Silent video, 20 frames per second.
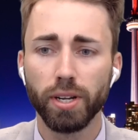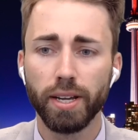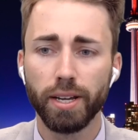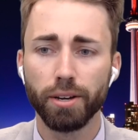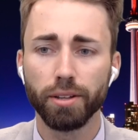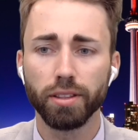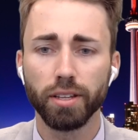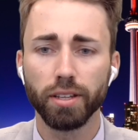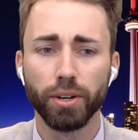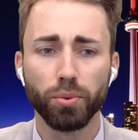
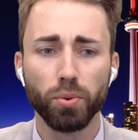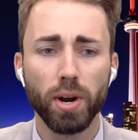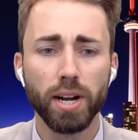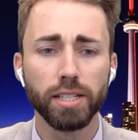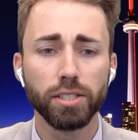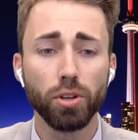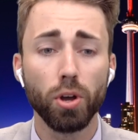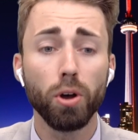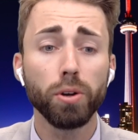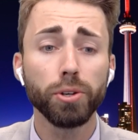Health and
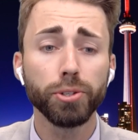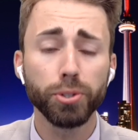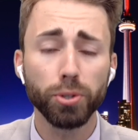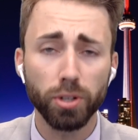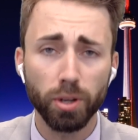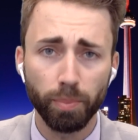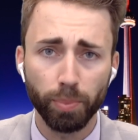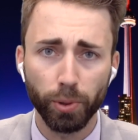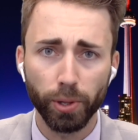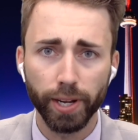Rights, also
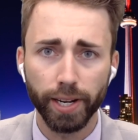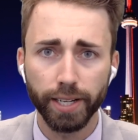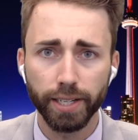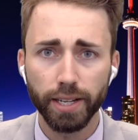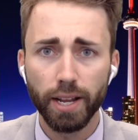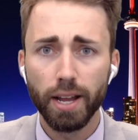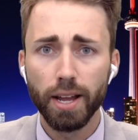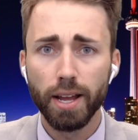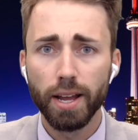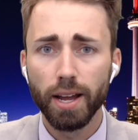complained
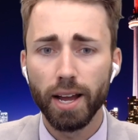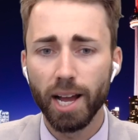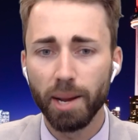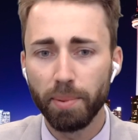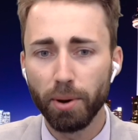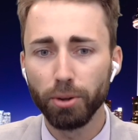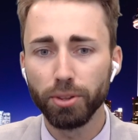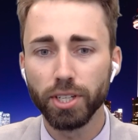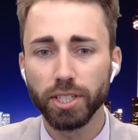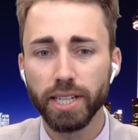
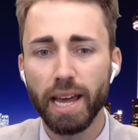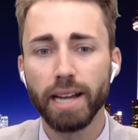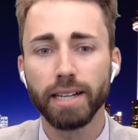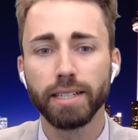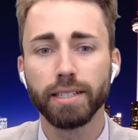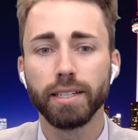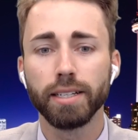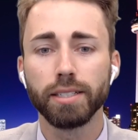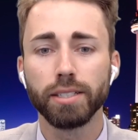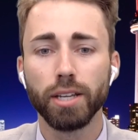about the
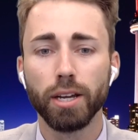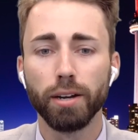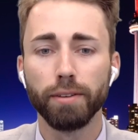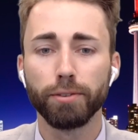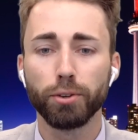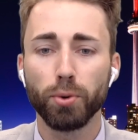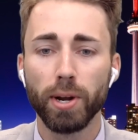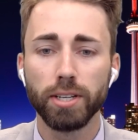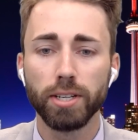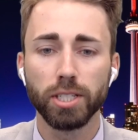tactics
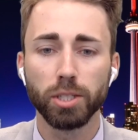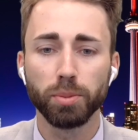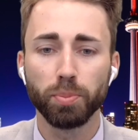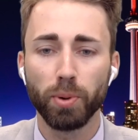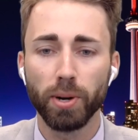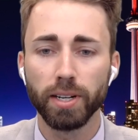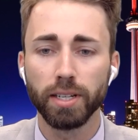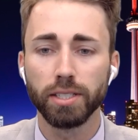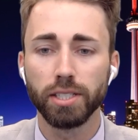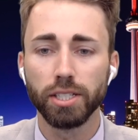of crisis
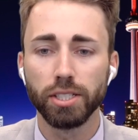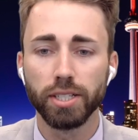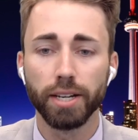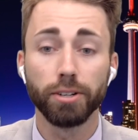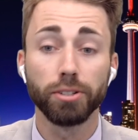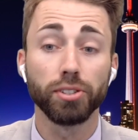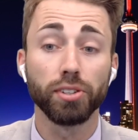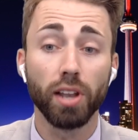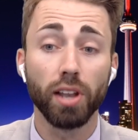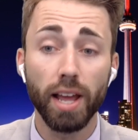pregnancy
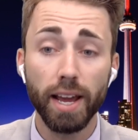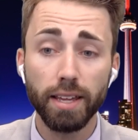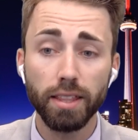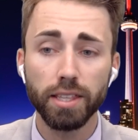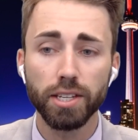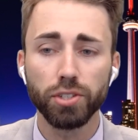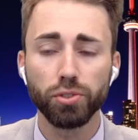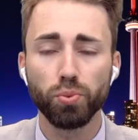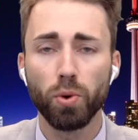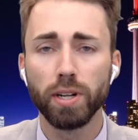centers like
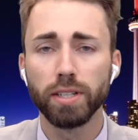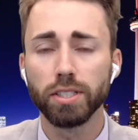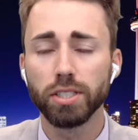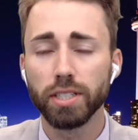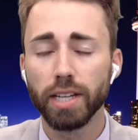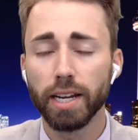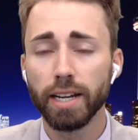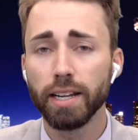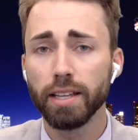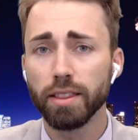this one,
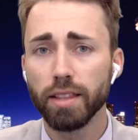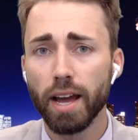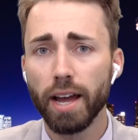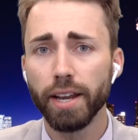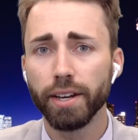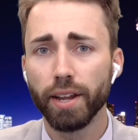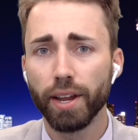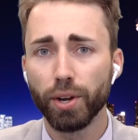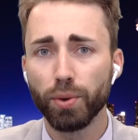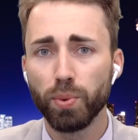stating that,
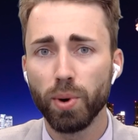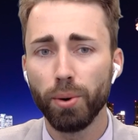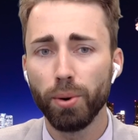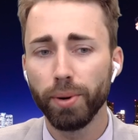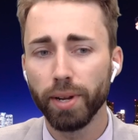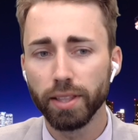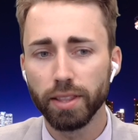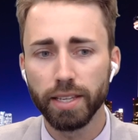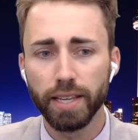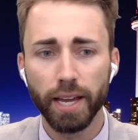and I quote,
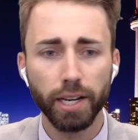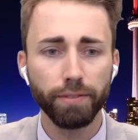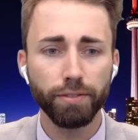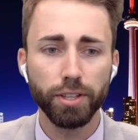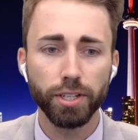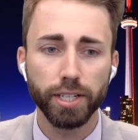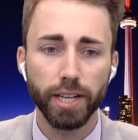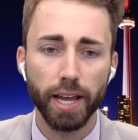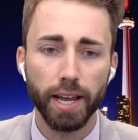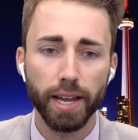at the end of
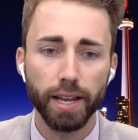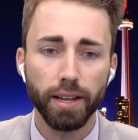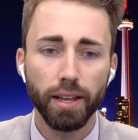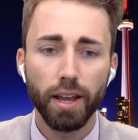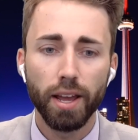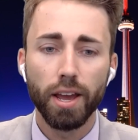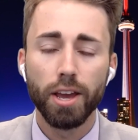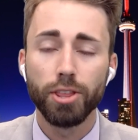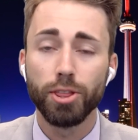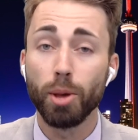the day,
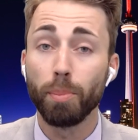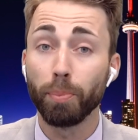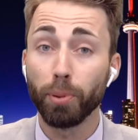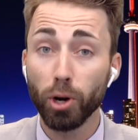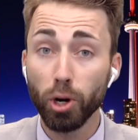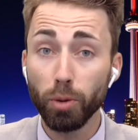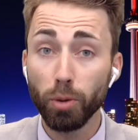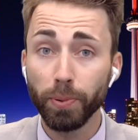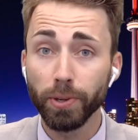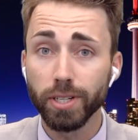the
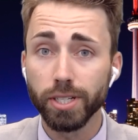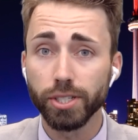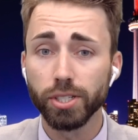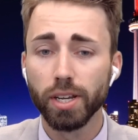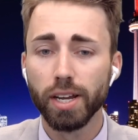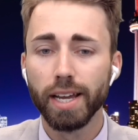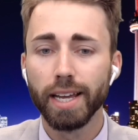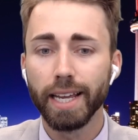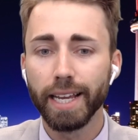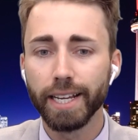purpose
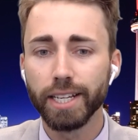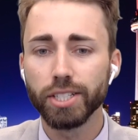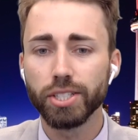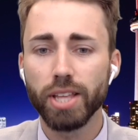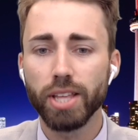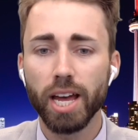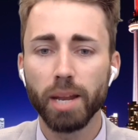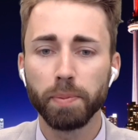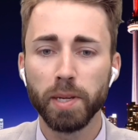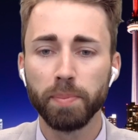is
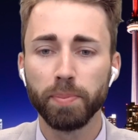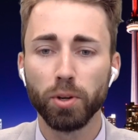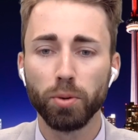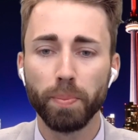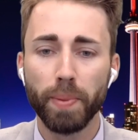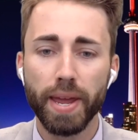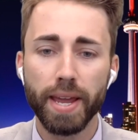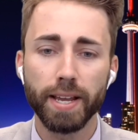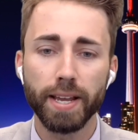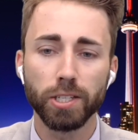that people
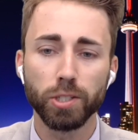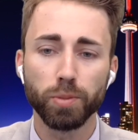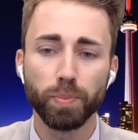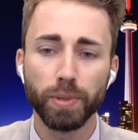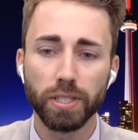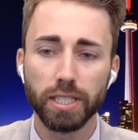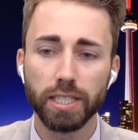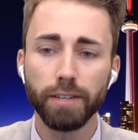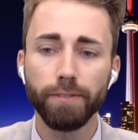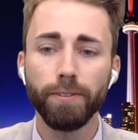make a
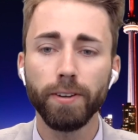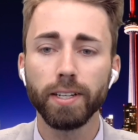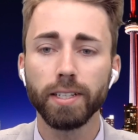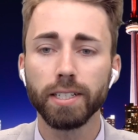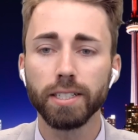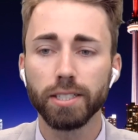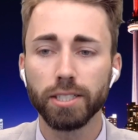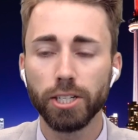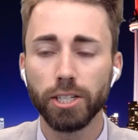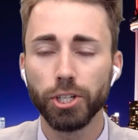specific
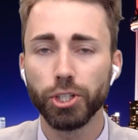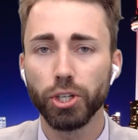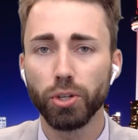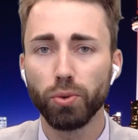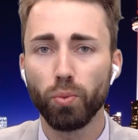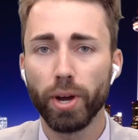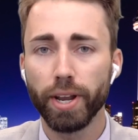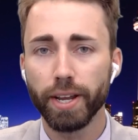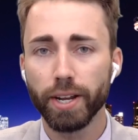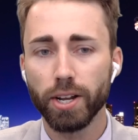
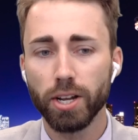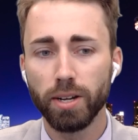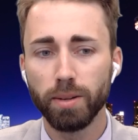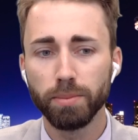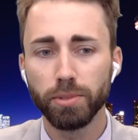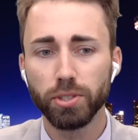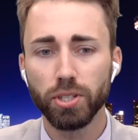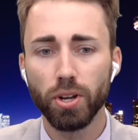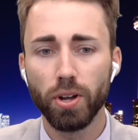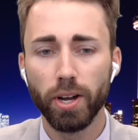decision when it
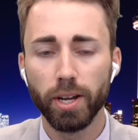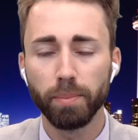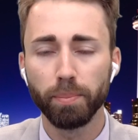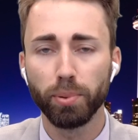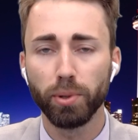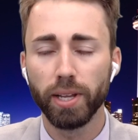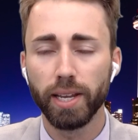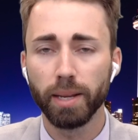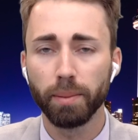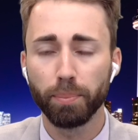comes to
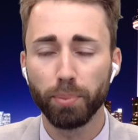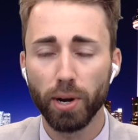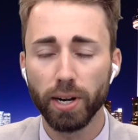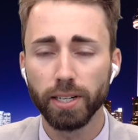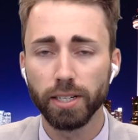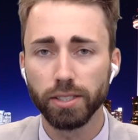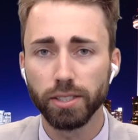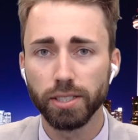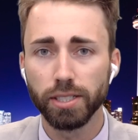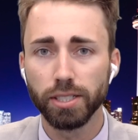unplanned
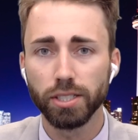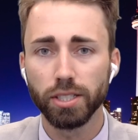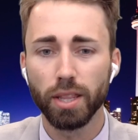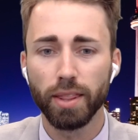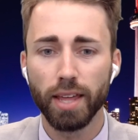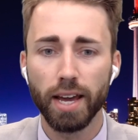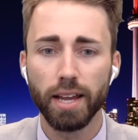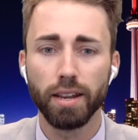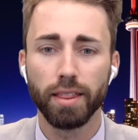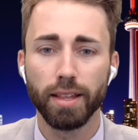pregnancies
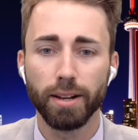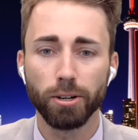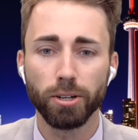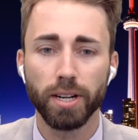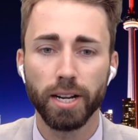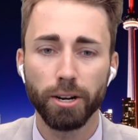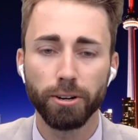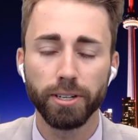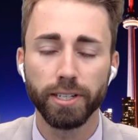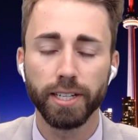that they're
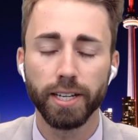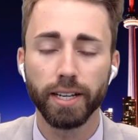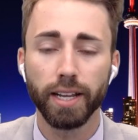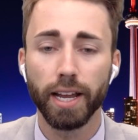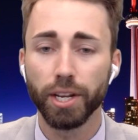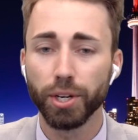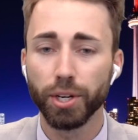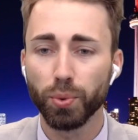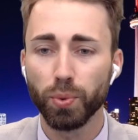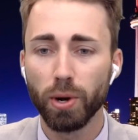carrying,
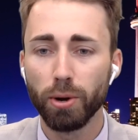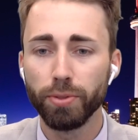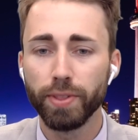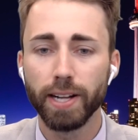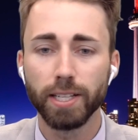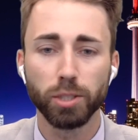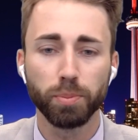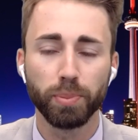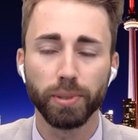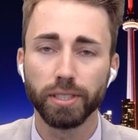end quote.
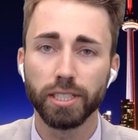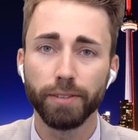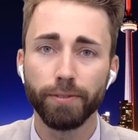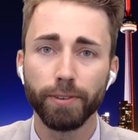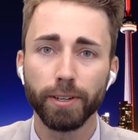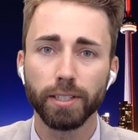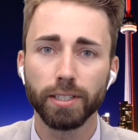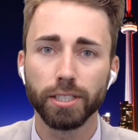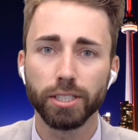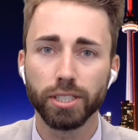That
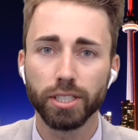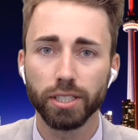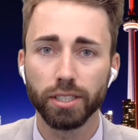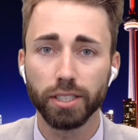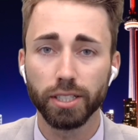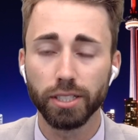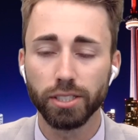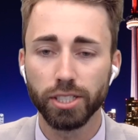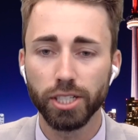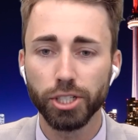specific
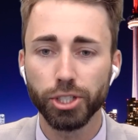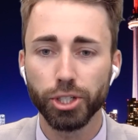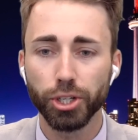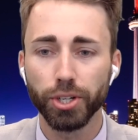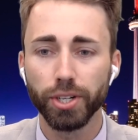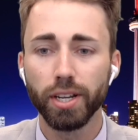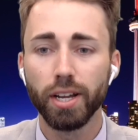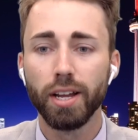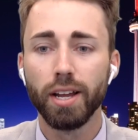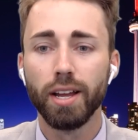
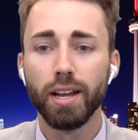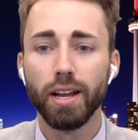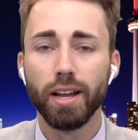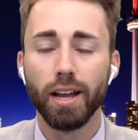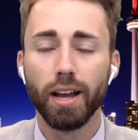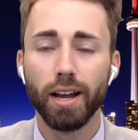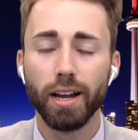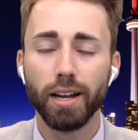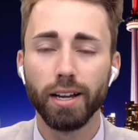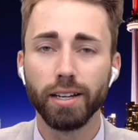decision,
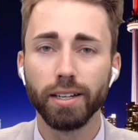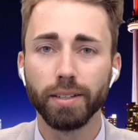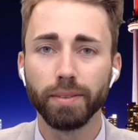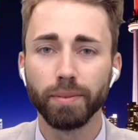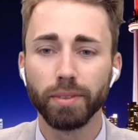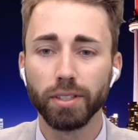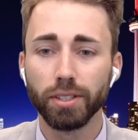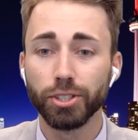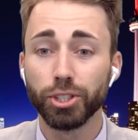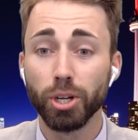
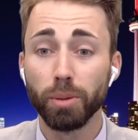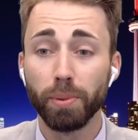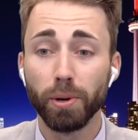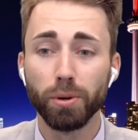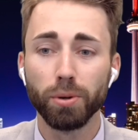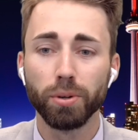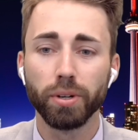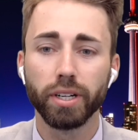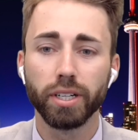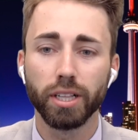
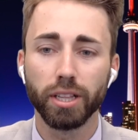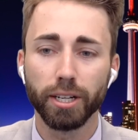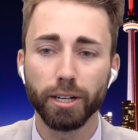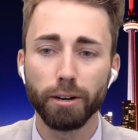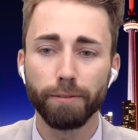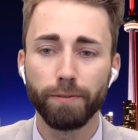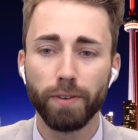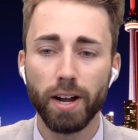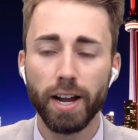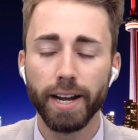Chabot
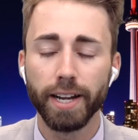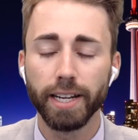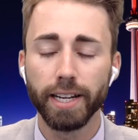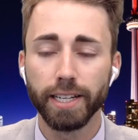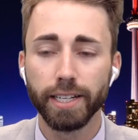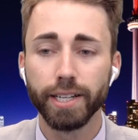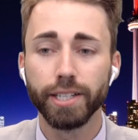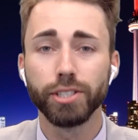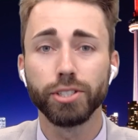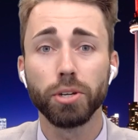clarified,
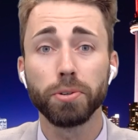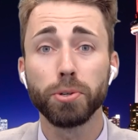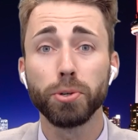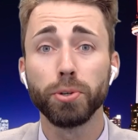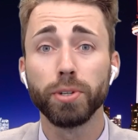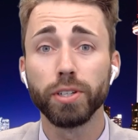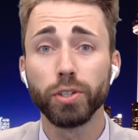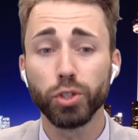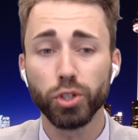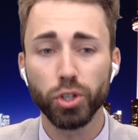is
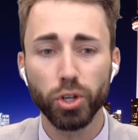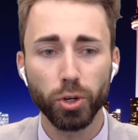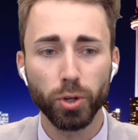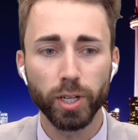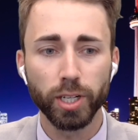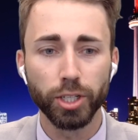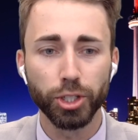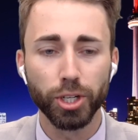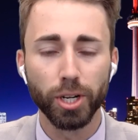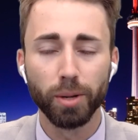to
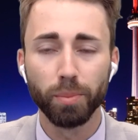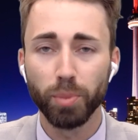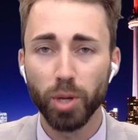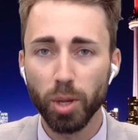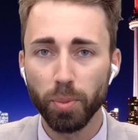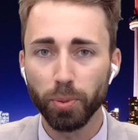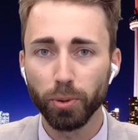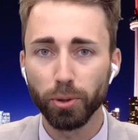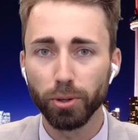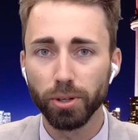discourage
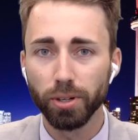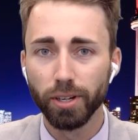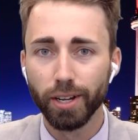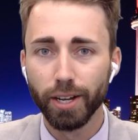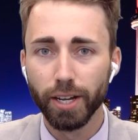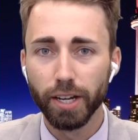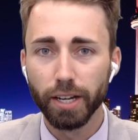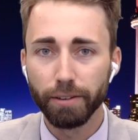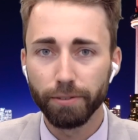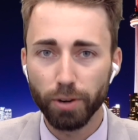people
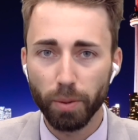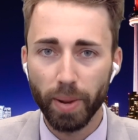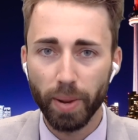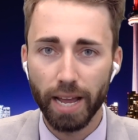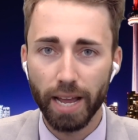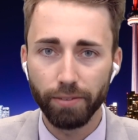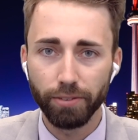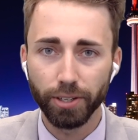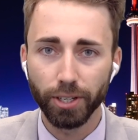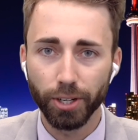from
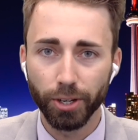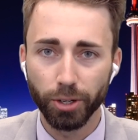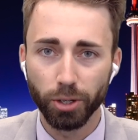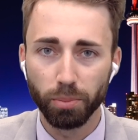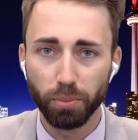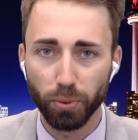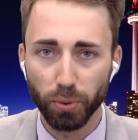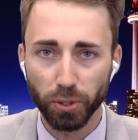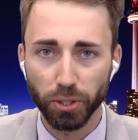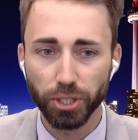having an
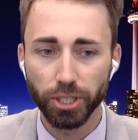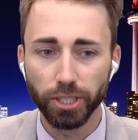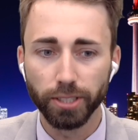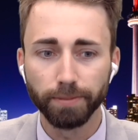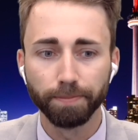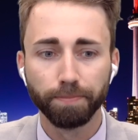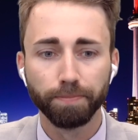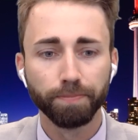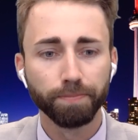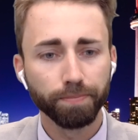abortion.